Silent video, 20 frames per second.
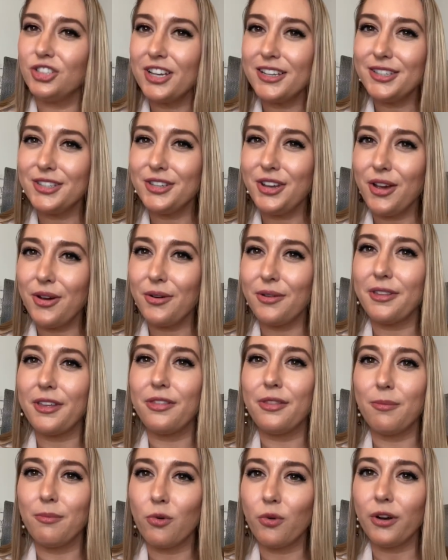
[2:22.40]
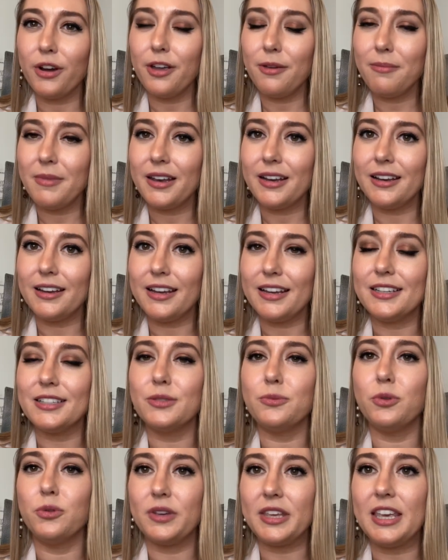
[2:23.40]
Just know that the more
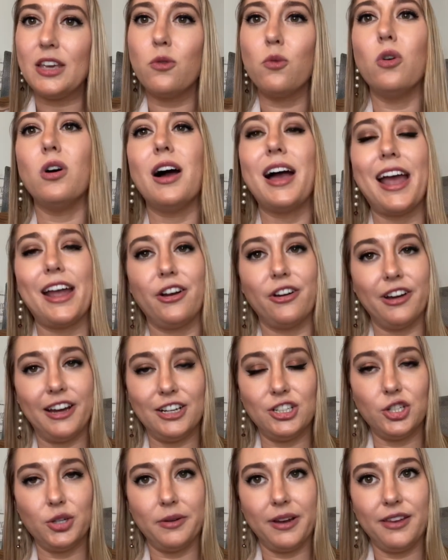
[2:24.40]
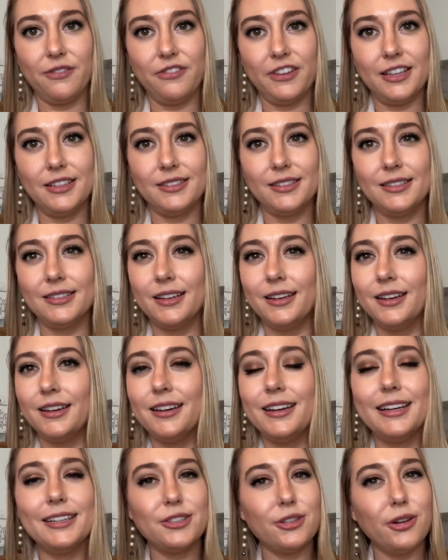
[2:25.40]
amenities will equal higher HOA fees.
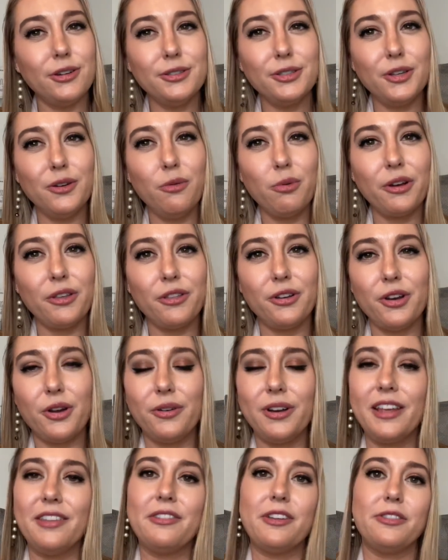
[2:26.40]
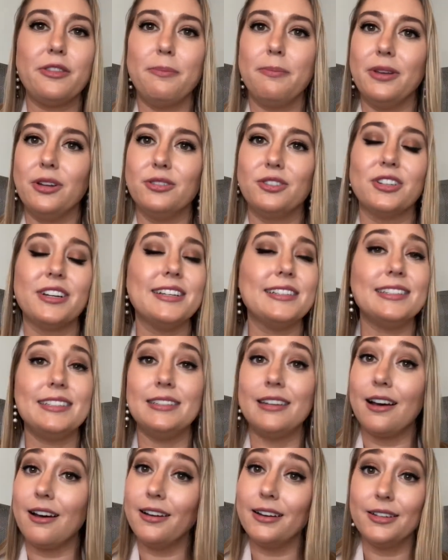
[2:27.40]
It's also worth noting that the builder is
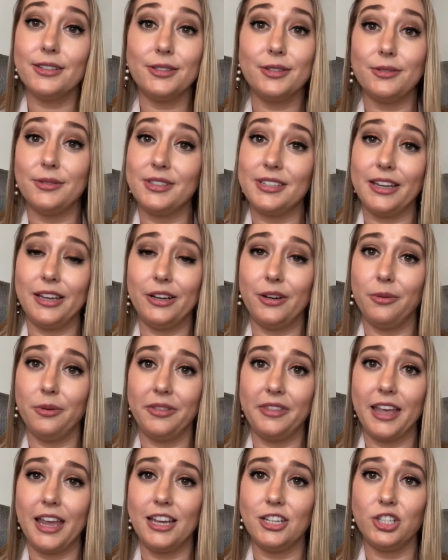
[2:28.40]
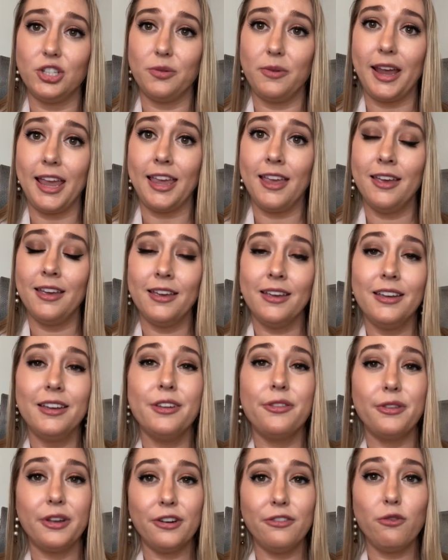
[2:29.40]
not associated with the HOA.
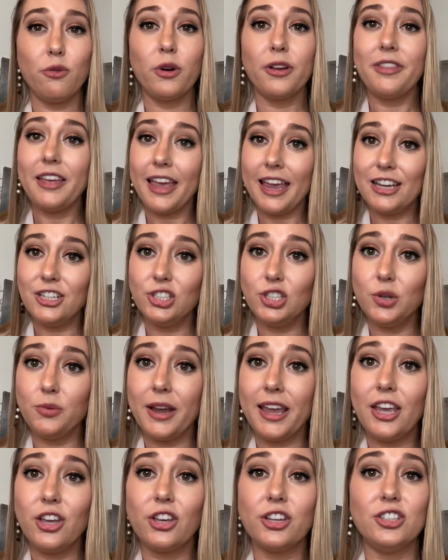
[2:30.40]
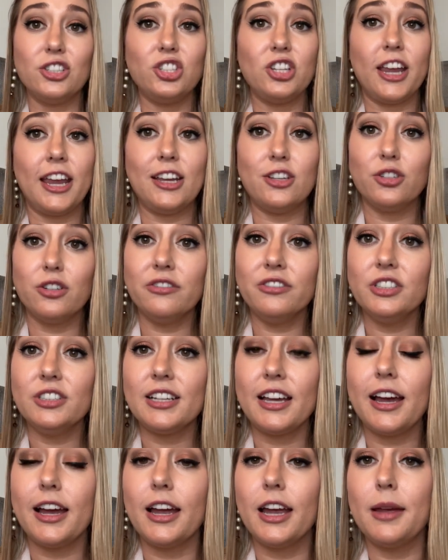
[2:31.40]
Therefore, the HOA could change over
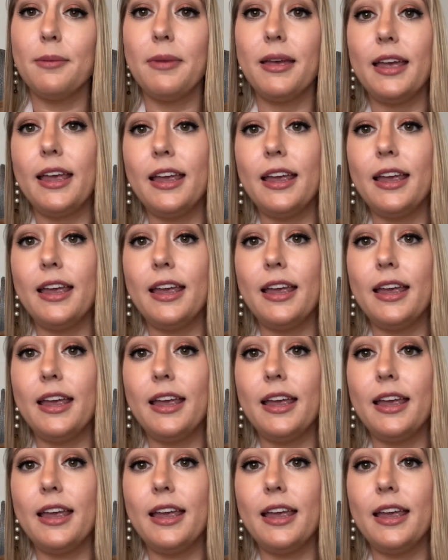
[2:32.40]
time